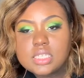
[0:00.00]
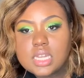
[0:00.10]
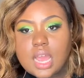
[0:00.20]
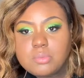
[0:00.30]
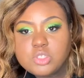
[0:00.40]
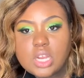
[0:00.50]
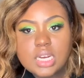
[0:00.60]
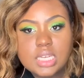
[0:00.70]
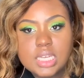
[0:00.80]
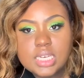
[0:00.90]
and I'm trying
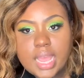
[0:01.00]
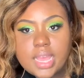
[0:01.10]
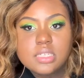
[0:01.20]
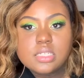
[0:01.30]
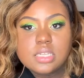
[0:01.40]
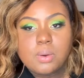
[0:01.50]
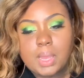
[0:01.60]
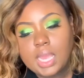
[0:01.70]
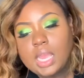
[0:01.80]
to get down to it.